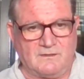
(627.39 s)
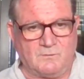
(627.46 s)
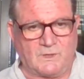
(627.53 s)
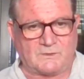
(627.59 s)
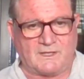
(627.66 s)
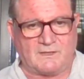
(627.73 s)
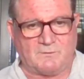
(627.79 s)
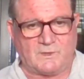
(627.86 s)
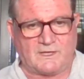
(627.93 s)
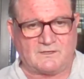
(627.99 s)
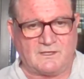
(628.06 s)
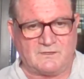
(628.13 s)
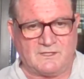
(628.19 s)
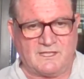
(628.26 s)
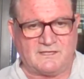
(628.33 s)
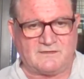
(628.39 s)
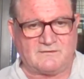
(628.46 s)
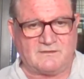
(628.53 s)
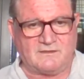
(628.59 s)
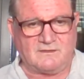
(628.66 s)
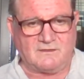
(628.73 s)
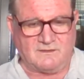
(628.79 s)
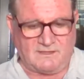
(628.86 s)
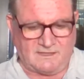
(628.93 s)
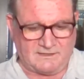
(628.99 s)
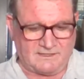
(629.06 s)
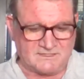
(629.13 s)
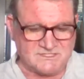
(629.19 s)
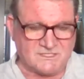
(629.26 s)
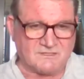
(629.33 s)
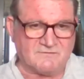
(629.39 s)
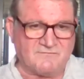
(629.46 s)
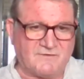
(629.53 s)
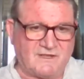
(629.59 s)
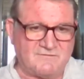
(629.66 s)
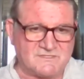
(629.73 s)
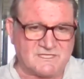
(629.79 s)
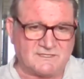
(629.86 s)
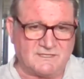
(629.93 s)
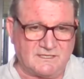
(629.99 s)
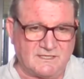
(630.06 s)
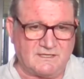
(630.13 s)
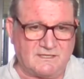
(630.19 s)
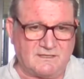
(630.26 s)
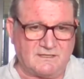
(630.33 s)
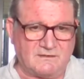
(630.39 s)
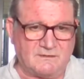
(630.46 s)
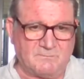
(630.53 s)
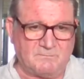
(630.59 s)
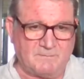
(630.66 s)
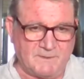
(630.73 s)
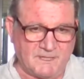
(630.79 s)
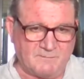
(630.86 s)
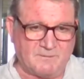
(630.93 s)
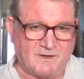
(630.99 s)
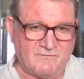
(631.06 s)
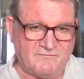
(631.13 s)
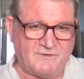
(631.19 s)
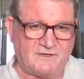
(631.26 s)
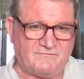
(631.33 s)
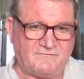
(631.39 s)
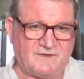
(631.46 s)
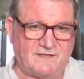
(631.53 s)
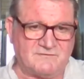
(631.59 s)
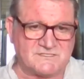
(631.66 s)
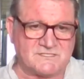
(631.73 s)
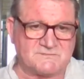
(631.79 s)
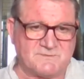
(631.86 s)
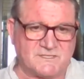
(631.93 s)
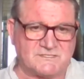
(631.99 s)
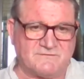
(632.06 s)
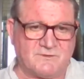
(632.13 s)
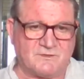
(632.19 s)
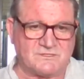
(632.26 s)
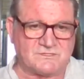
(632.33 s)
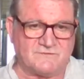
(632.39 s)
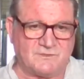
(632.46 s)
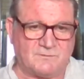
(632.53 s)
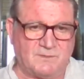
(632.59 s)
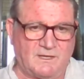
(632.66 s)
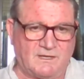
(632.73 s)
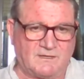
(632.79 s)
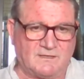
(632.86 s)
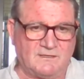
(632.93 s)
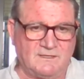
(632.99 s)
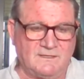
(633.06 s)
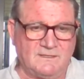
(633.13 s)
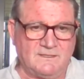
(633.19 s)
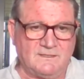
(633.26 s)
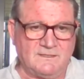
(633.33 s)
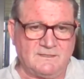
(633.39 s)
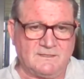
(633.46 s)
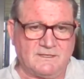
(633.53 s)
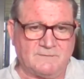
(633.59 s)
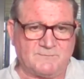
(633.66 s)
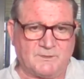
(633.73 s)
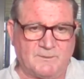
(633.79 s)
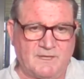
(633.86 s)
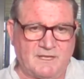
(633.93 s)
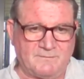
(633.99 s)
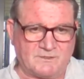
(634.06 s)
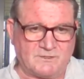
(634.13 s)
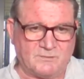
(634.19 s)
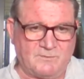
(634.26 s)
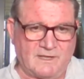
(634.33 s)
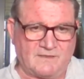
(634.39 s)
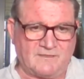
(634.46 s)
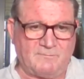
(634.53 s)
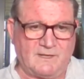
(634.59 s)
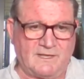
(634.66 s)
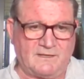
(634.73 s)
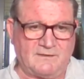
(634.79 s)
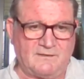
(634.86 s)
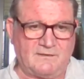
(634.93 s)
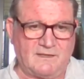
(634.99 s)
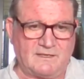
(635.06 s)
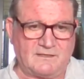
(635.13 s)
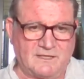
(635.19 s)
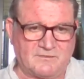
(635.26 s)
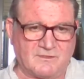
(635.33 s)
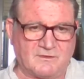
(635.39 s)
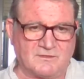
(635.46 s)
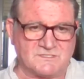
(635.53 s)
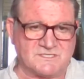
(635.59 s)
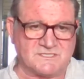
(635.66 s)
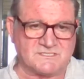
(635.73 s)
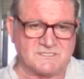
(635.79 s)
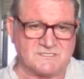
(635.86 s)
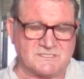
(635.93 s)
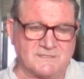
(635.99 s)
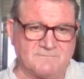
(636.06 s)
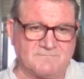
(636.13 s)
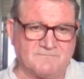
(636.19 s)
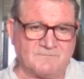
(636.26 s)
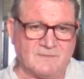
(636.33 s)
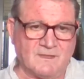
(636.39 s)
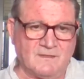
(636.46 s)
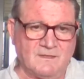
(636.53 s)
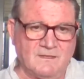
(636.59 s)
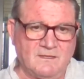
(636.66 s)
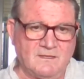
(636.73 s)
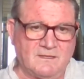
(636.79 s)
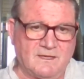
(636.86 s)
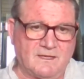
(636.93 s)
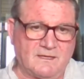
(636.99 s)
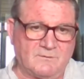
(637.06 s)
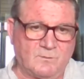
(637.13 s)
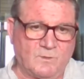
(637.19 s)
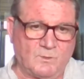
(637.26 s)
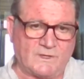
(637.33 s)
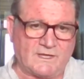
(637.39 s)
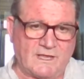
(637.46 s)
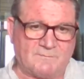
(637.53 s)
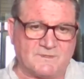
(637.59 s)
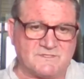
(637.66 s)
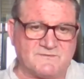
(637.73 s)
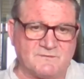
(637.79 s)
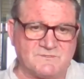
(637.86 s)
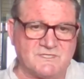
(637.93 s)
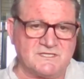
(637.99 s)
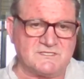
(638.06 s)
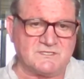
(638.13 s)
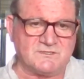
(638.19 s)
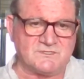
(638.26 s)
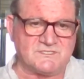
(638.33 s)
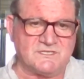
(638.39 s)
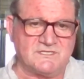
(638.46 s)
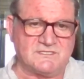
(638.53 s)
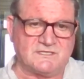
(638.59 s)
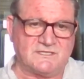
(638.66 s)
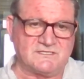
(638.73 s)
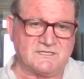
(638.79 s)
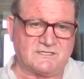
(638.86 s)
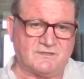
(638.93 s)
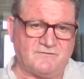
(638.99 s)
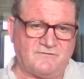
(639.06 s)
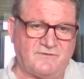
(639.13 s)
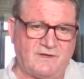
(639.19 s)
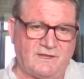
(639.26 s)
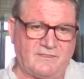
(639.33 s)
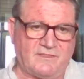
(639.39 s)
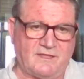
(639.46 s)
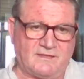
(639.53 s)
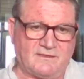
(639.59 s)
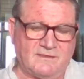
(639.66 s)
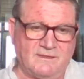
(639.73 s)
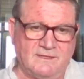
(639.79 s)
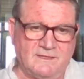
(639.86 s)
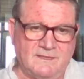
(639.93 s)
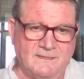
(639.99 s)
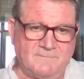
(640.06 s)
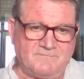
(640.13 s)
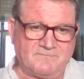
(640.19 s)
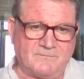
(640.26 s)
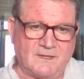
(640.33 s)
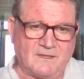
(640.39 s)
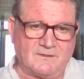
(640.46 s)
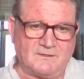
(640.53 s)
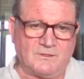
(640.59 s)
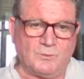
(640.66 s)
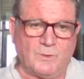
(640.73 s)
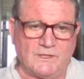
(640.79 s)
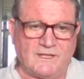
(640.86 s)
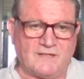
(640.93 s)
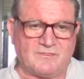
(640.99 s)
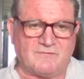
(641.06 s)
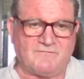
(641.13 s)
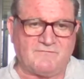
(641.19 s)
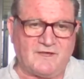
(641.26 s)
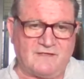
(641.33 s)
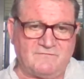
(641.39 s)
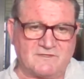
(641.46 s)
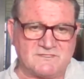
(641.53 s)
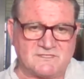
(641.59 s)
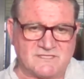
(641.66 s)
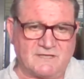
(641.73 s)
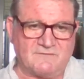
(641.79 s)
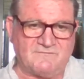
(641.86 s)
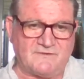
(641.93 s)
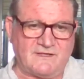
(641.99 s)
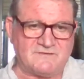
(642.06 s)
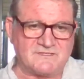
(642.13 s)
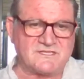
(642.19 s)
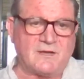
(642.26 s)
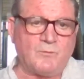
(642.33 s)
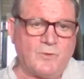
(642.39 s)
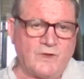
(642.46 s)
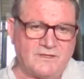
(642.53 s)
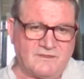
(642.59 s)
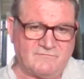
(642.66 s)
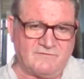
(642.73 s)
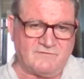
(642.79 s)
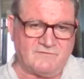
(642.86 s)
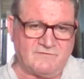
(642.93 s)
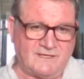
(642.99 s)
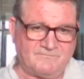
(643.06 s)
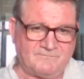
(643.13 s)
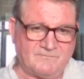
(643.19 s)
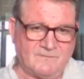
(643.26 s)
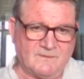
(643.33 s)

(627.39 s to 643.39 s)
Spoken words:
what I don't get, I get certain flavors. I need a big profile of flavors, especially for the Sauvignon Blanc, to be able to make the blend and get the consistency. And what happens from season to season is that you find that you will get the flavors, the same flavors somewhere in the valley.